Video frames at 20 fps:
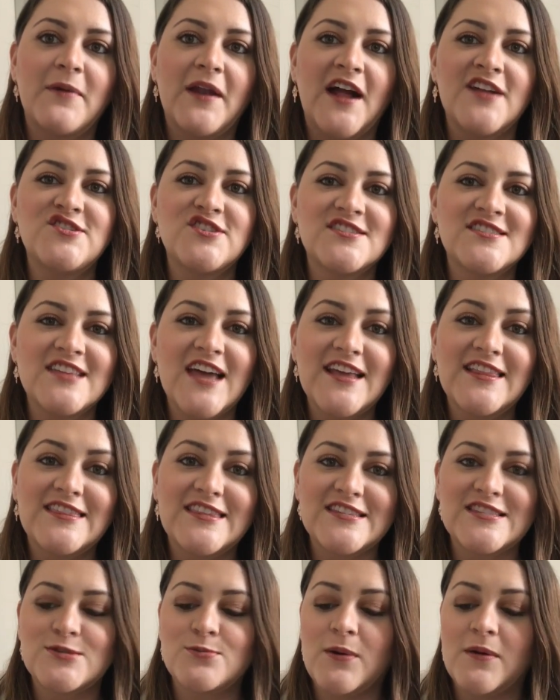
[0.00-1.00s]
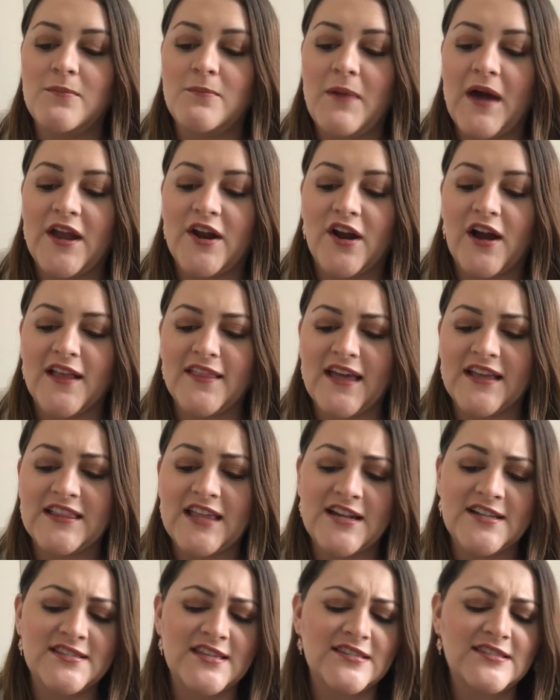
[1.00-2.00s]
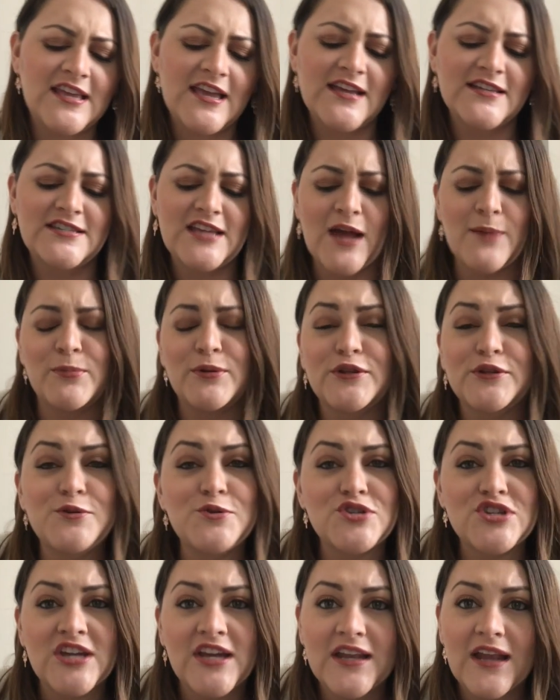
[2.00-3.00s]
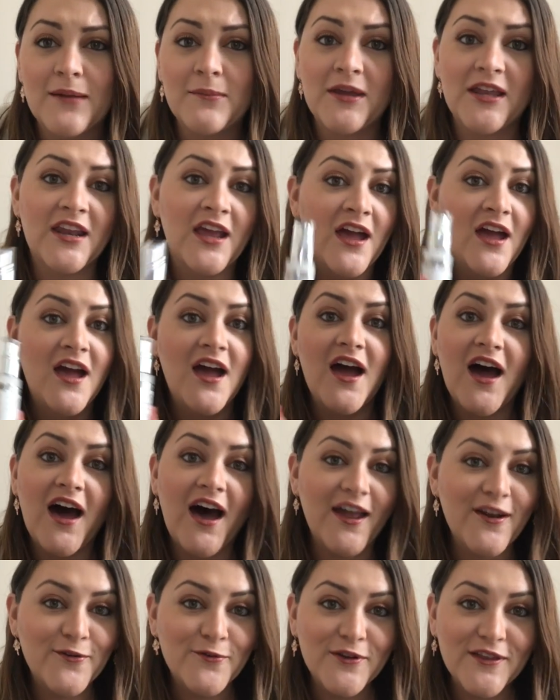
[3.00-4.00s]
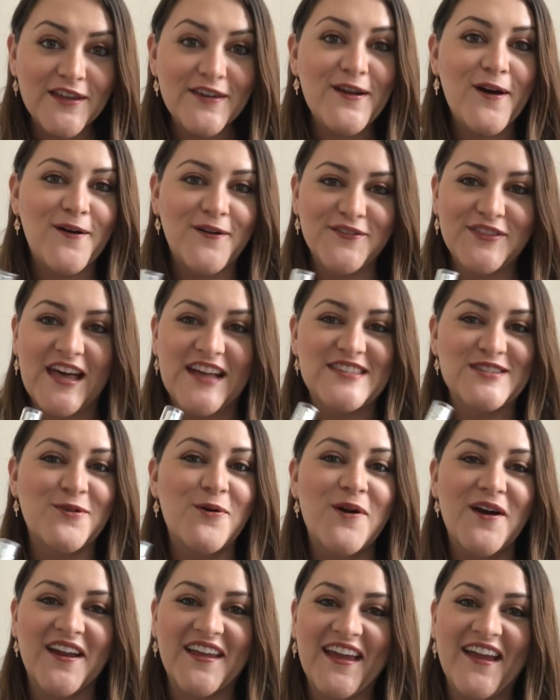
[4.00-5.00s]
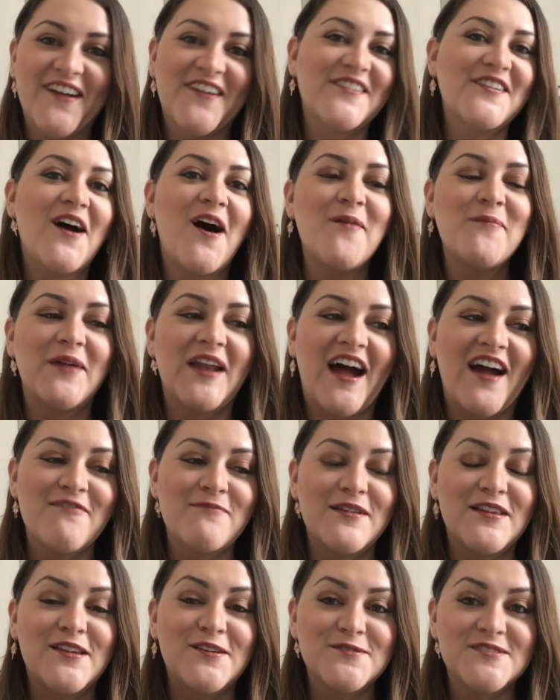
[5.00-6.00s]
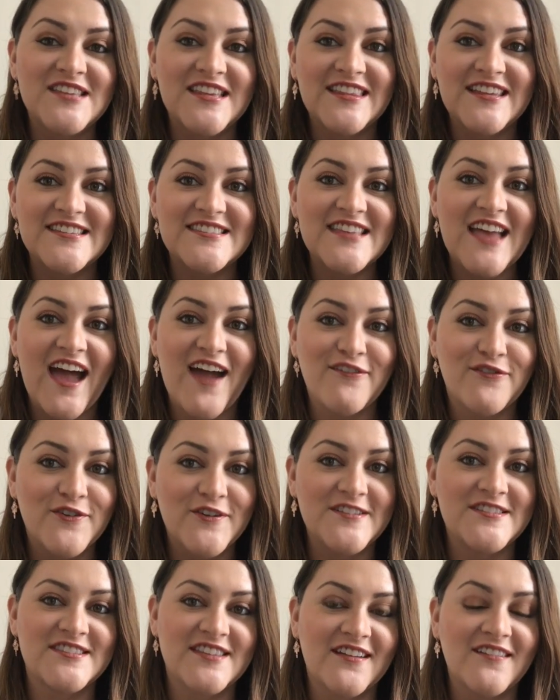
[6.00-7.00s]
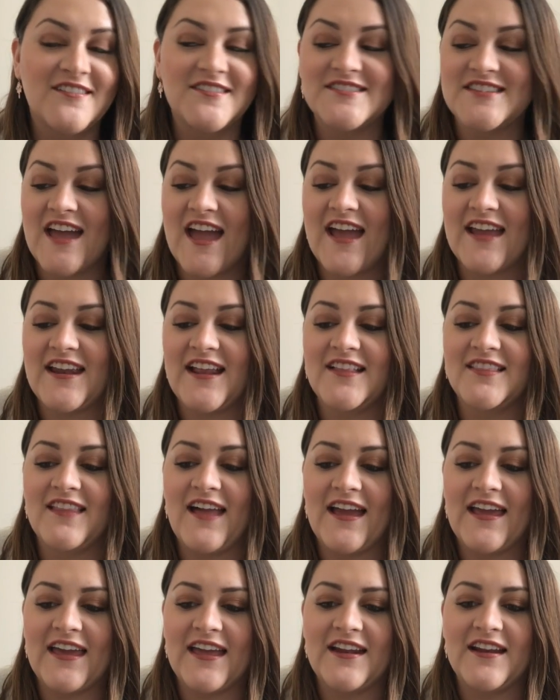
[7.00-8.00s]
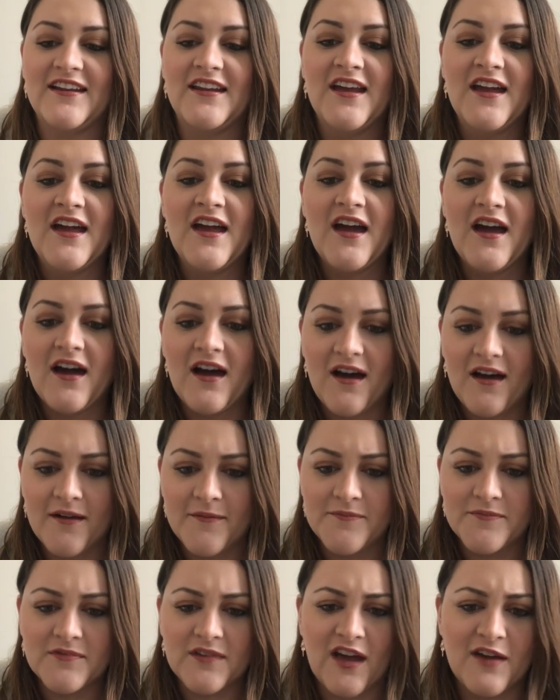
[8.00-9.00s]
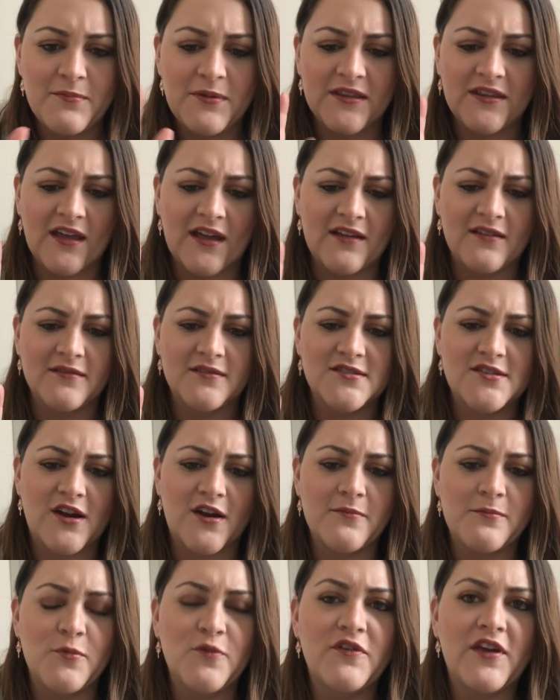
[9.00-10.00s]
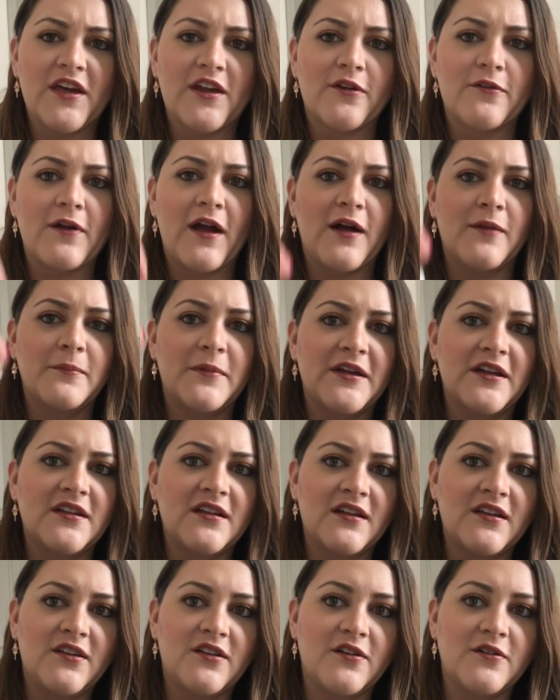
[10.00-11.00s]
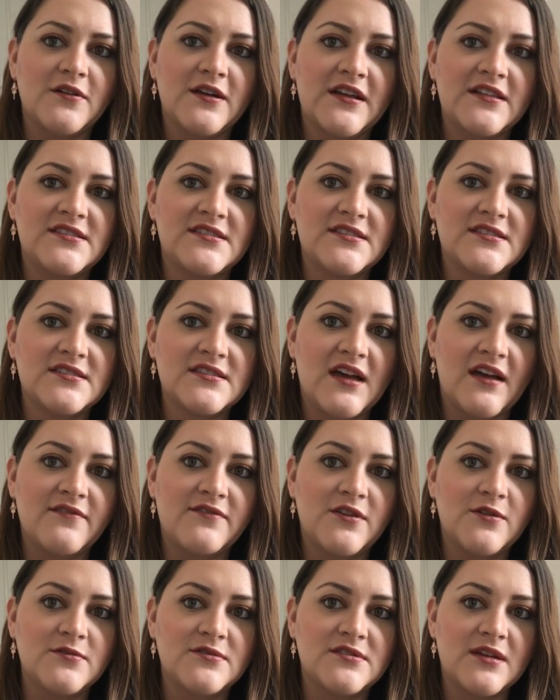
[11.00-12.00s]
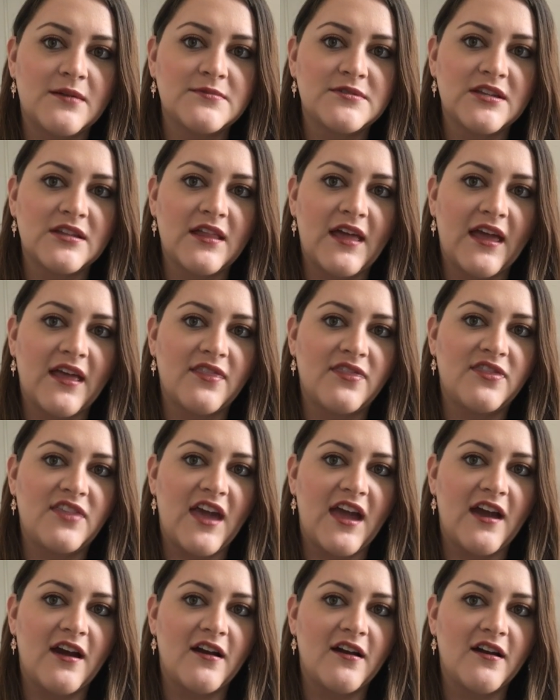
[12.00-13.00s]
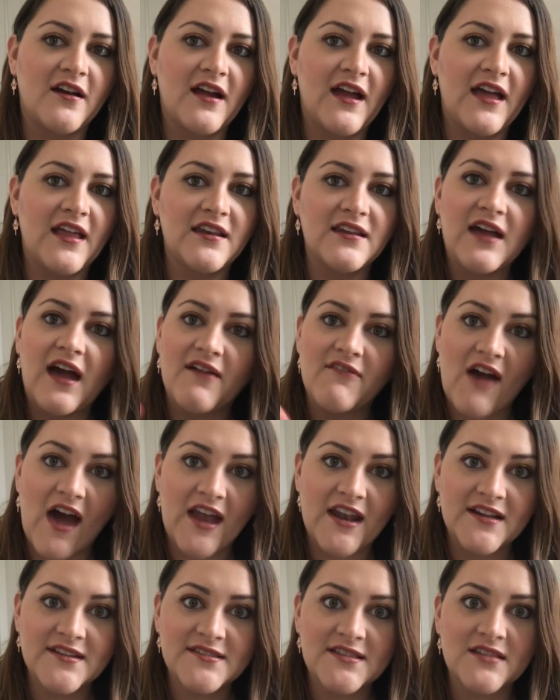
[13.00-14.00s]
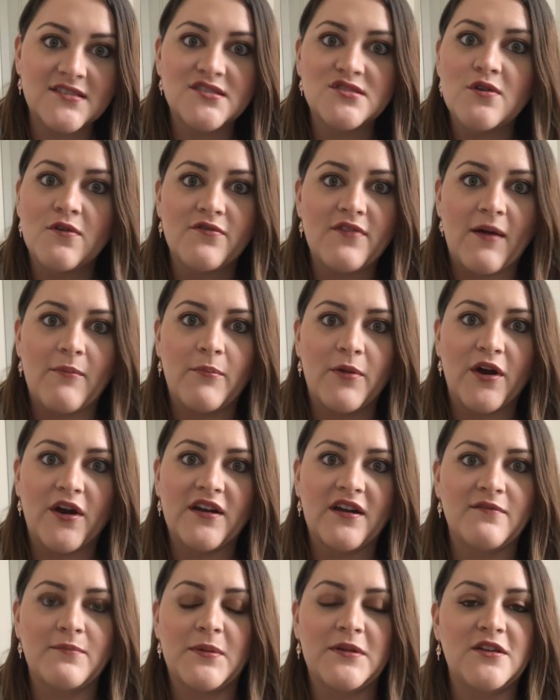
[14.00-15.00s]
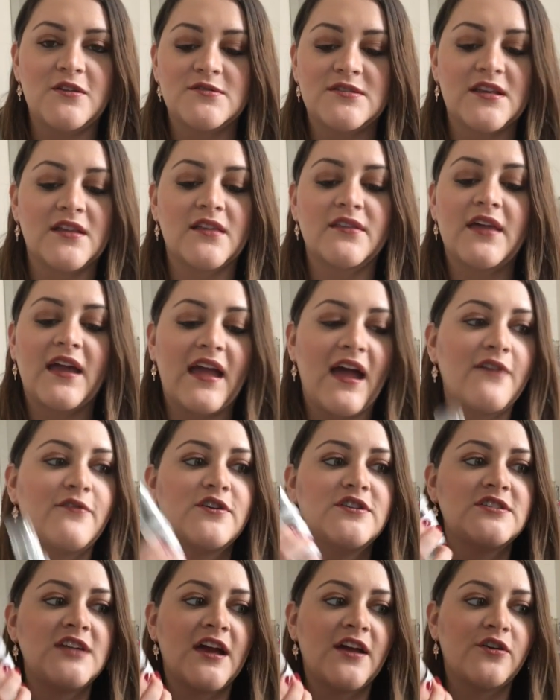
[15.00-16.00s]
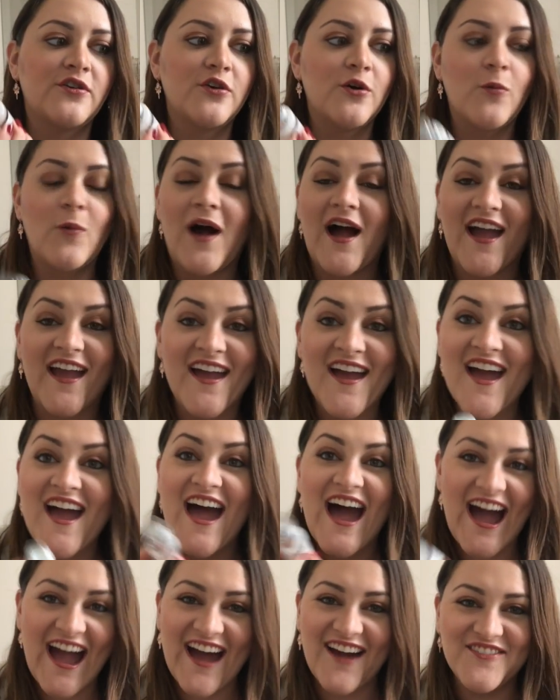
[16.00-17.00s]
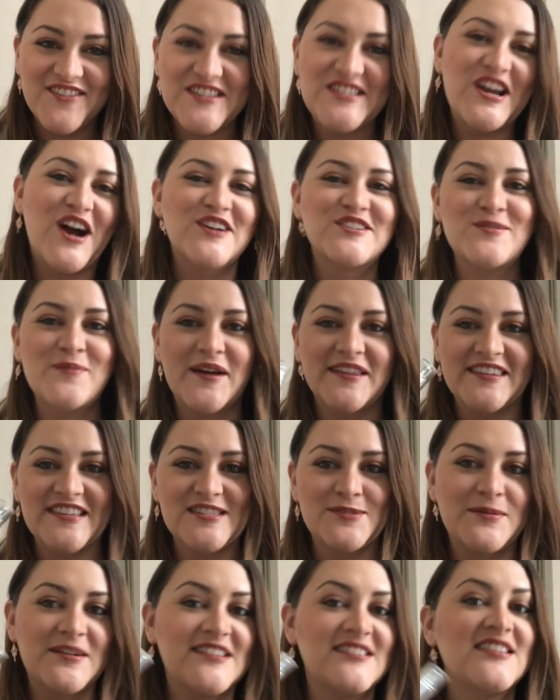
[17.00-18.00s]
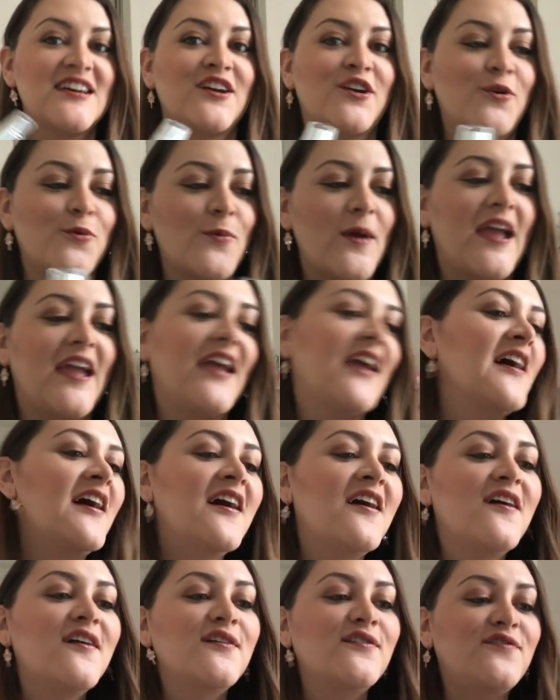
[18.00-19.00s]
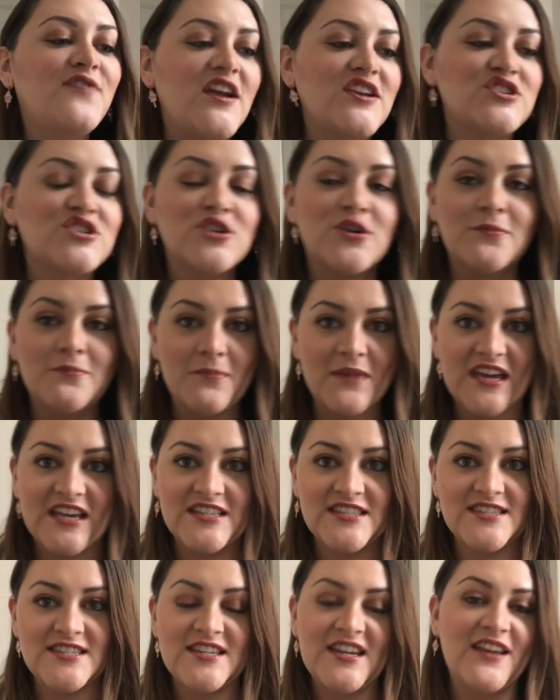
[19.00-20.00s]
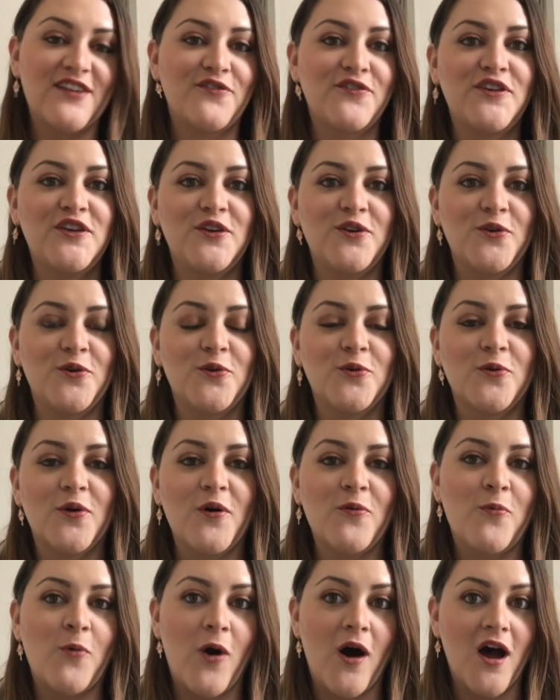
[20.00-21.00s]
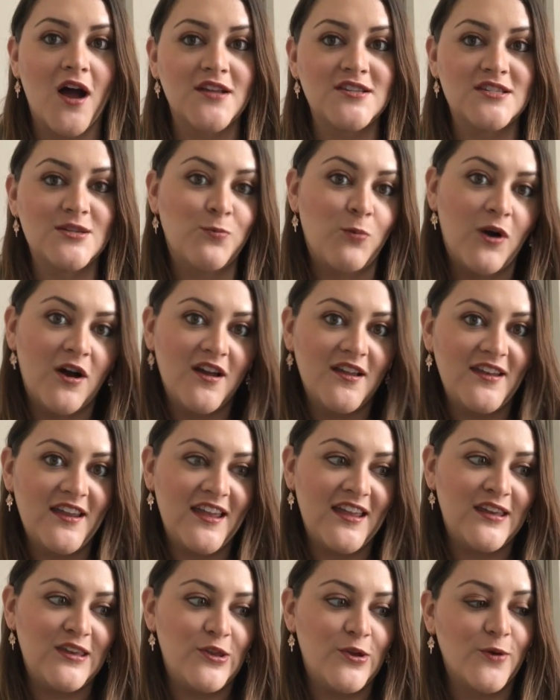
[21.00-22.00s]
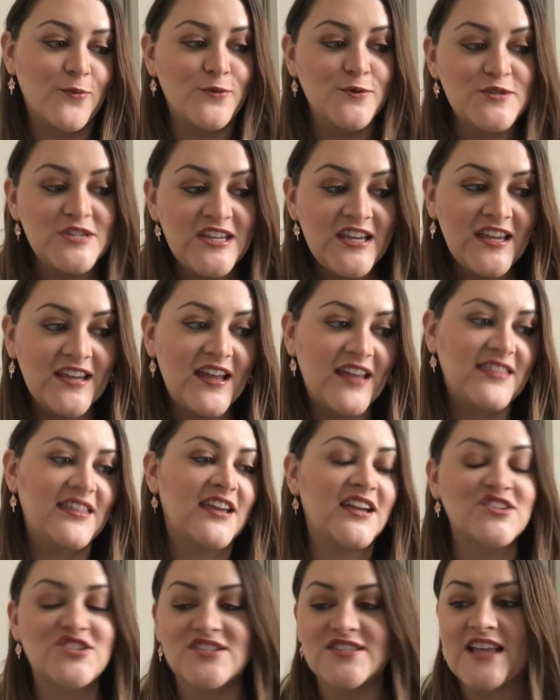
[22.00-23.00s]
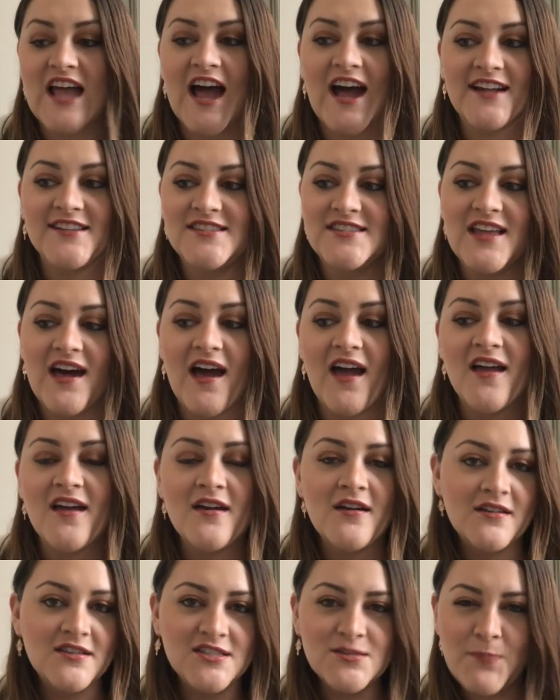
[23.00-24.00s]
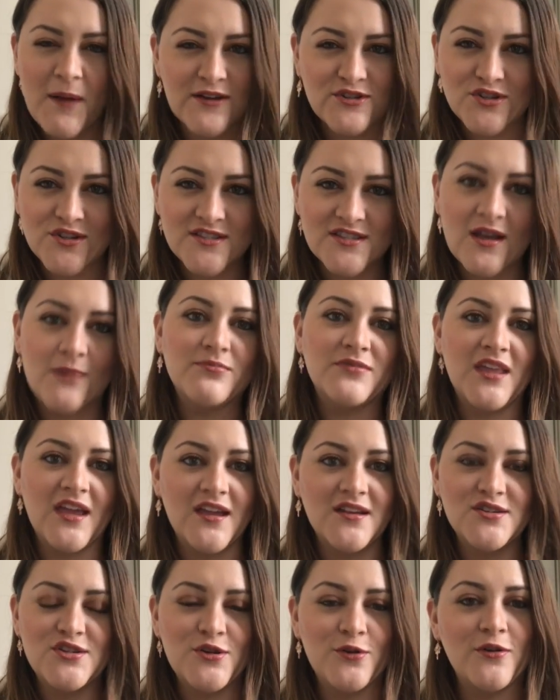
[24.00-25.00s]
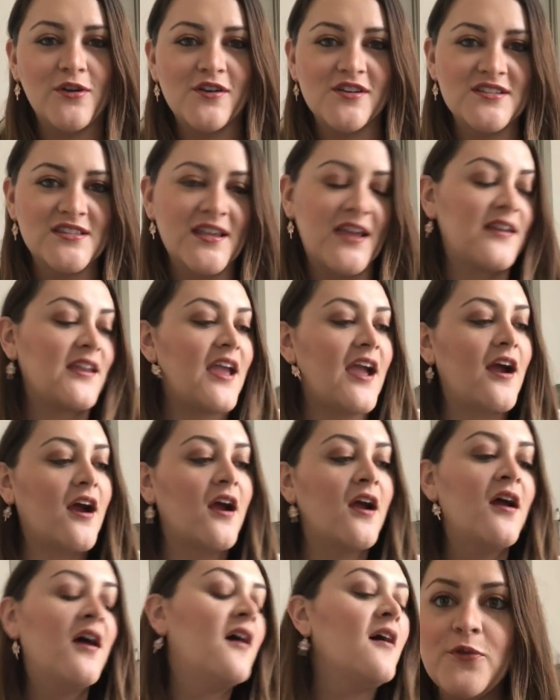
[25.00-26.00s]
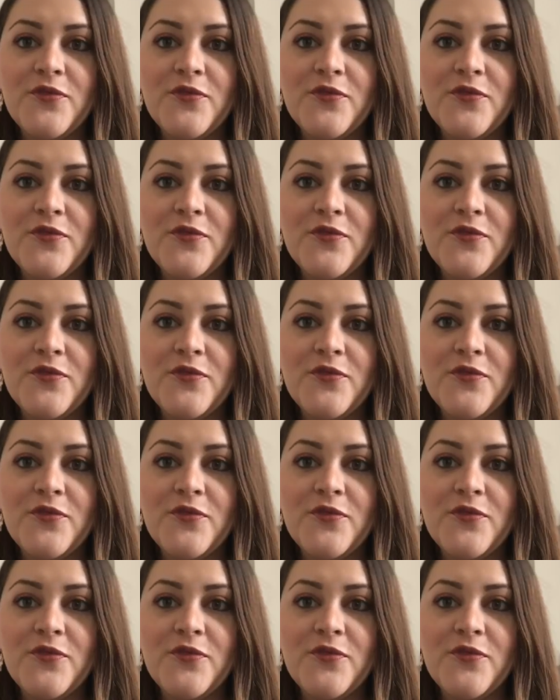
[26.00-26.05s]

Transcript: But I just like this one better. I like that it says anti-pollution. I mean, I don't really know if that's working or not, but I've been using this every single day and I like it. And um, I've been like, sorry, moving it around, but you know, it's, I've used up to like there, and I've had it since November and I've been using it like every day. I don't know why I haven't talked about this, but it's a great facial mist if you want one in your routine. I think it just adds that special something to your skincare.